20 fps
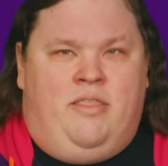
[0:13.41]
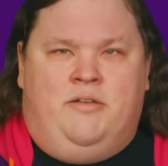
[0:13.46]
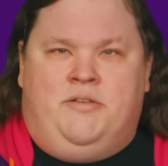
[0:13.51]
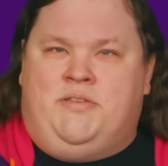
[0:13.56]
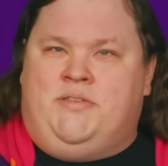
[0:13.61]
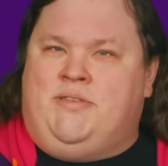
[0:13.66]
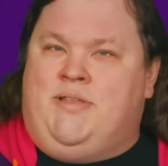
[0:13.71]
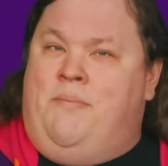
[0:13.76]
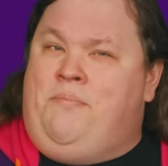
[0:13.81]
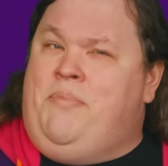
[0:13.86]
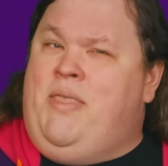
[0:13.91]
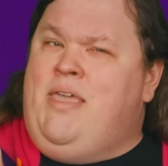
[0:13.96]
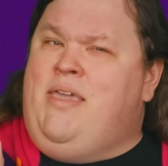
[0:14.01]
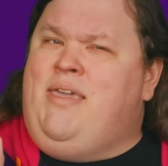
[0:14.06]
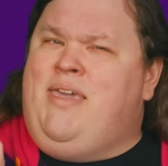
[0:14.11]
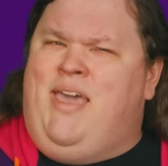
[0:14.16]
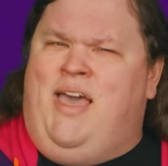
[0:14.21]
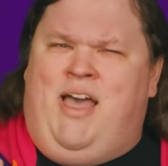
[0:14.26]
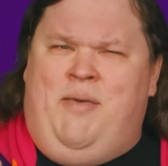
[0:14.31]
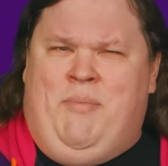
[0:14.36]
there's something
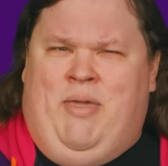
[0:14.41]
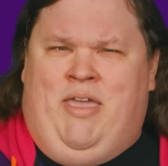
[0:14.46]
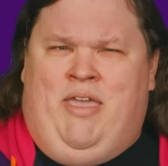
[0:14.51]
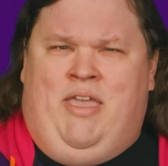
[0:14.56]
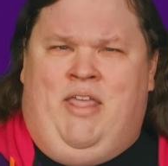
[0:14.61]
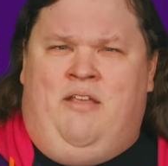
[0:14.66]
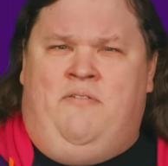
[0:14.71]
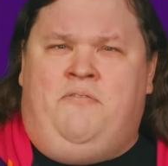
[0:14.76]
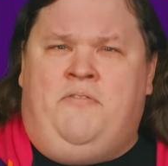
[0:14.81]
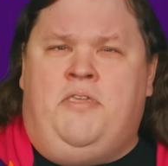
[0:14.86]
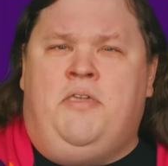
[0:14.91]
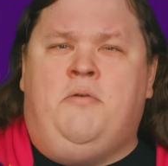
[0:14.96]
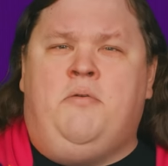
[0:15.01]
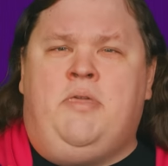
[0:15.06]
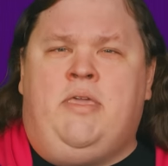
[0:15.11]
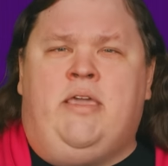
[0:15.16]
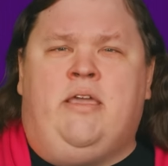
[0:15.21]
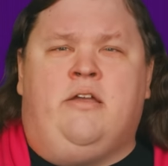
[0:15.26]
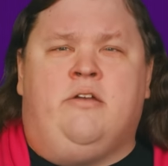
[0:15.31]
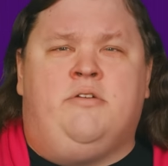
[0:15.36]
coming in a few
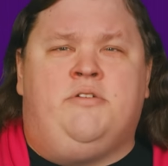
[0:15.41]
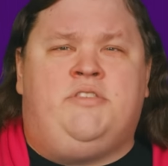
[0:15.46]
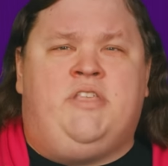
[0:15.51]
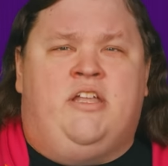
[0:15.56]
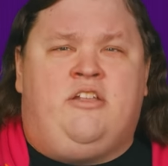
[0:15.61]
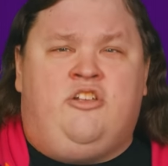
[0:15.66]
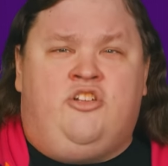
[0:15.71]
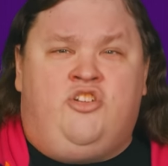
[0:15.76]
years that